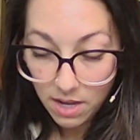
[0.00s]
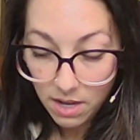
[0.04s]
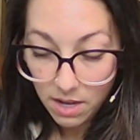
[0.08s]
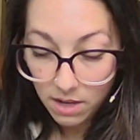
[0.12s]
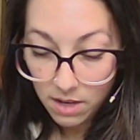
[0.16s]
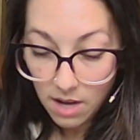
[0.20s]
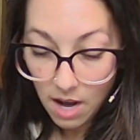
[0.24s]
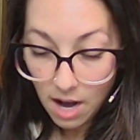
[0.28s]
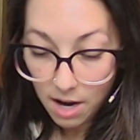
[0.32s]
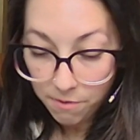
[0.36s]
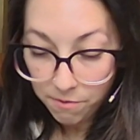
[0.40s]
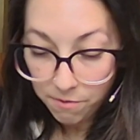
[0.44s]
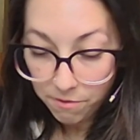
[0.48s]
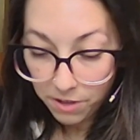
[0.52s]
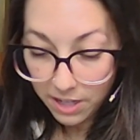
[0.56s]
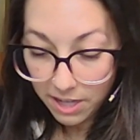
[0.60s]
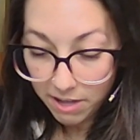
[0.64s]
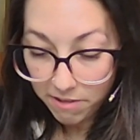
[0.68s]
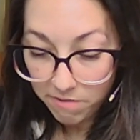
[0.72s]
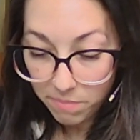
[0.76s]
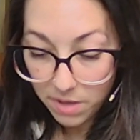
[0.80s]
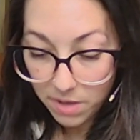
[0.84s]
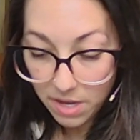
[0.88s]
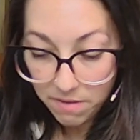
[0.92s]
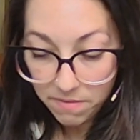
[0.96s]
God
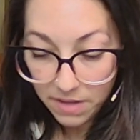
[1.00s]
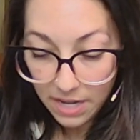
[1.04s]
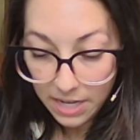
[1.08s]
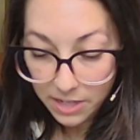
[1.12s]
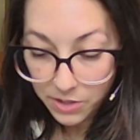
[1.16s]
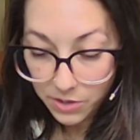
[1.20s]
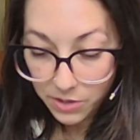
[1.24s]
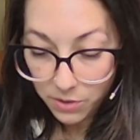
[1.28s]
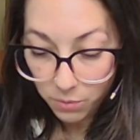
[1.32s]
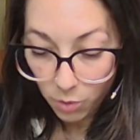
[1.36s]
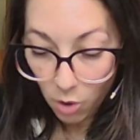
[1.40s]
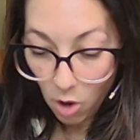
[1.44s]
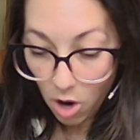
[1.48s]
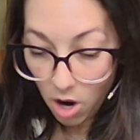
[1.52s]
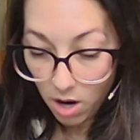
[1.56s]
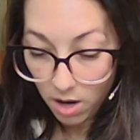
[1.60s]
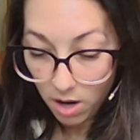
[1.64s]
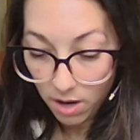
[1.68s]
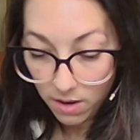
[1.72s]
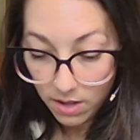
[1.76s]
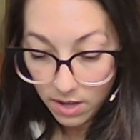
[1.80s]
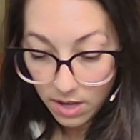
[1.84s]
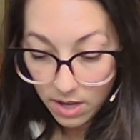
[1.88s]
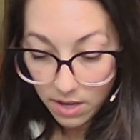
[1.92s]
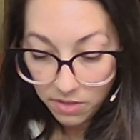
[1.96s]
forgive me if I do
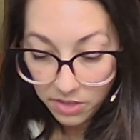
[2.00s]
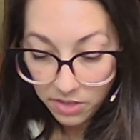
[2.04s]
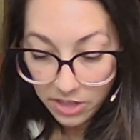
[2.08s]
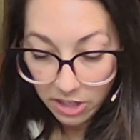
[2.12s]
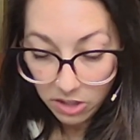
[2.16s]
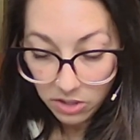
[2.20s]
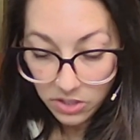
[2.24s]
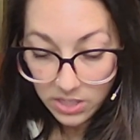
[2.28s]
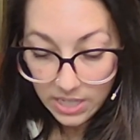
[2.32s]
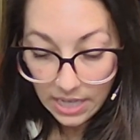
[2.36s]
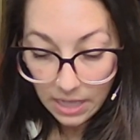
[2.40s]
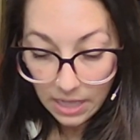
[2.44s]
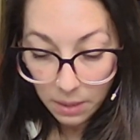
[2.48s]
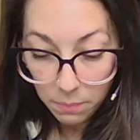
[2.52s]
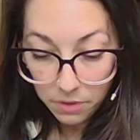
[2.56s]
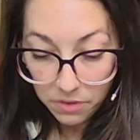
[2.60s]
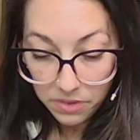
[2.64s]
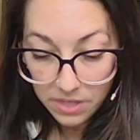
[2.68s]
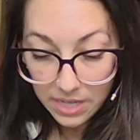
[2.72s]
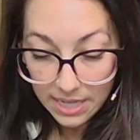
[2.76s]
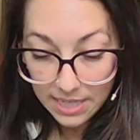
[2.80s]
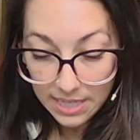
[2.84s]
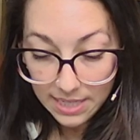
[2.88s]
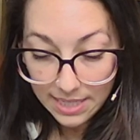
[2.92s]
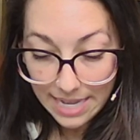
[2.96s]
wrong. There are terrible
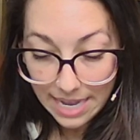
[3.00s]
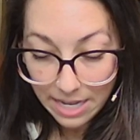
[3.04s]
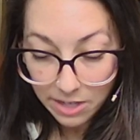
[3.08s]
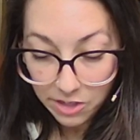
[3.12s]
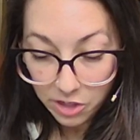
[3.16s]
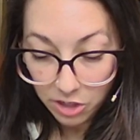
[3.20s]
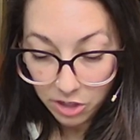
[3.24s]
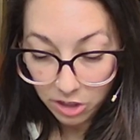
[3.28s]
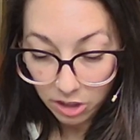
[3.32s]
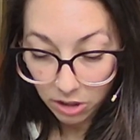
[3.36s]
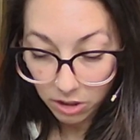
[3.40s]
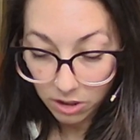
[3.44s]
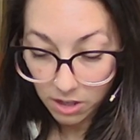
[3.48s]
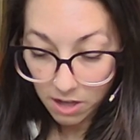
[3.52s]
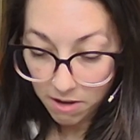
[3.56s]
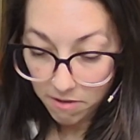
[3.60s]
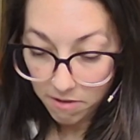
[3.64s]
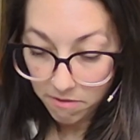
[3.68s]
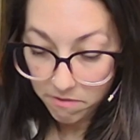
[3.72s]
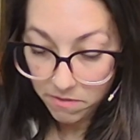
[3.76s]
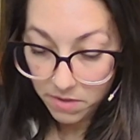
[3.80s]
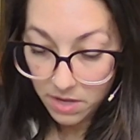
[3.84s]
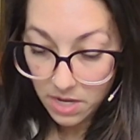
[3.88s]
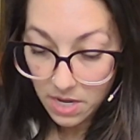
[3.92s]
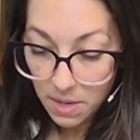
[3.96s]
things yet to learn
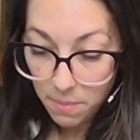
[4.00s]
of,